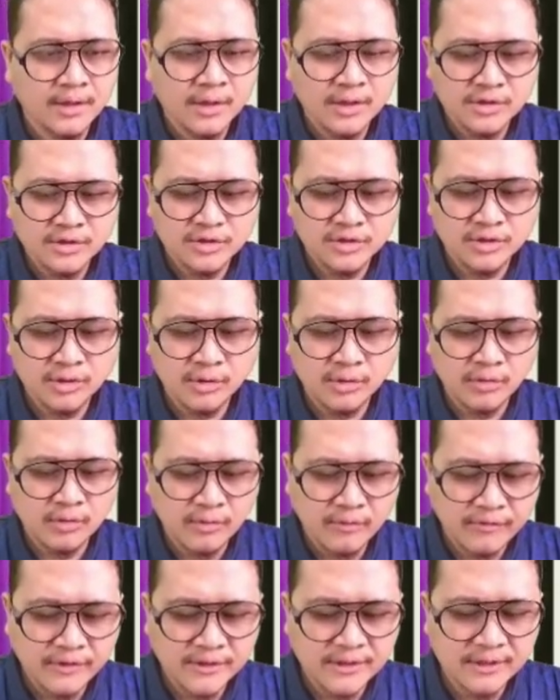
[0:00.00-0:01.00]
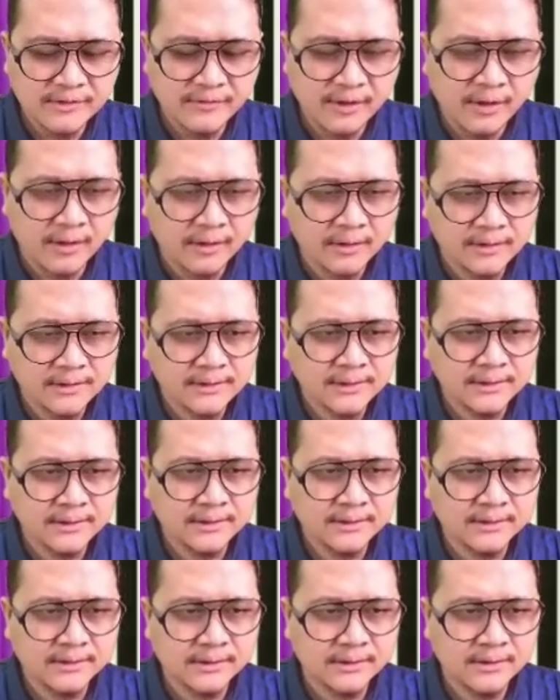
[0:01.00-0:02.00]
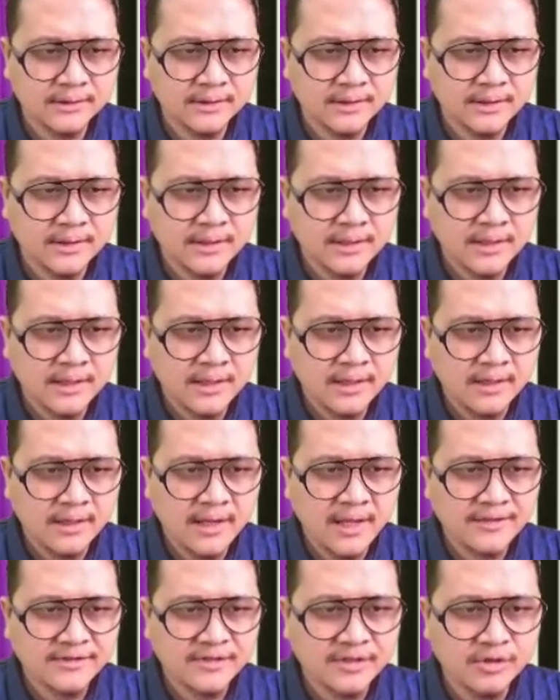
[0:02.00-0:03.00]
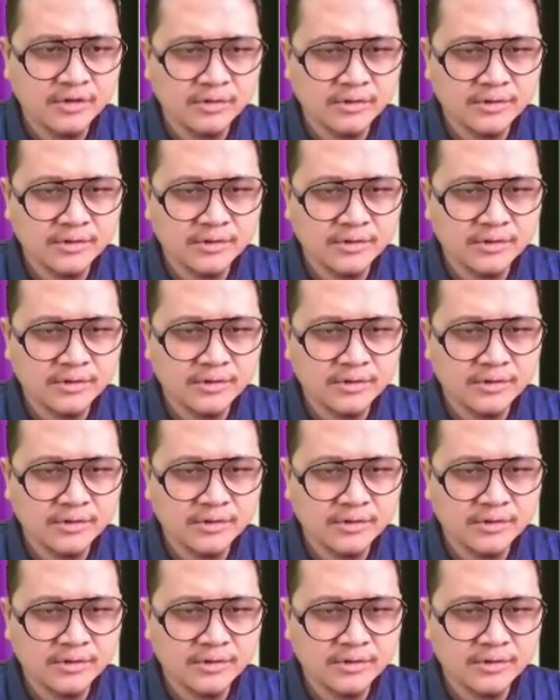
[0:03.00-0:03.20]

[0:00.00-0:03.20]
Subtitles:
So, first of all, let's look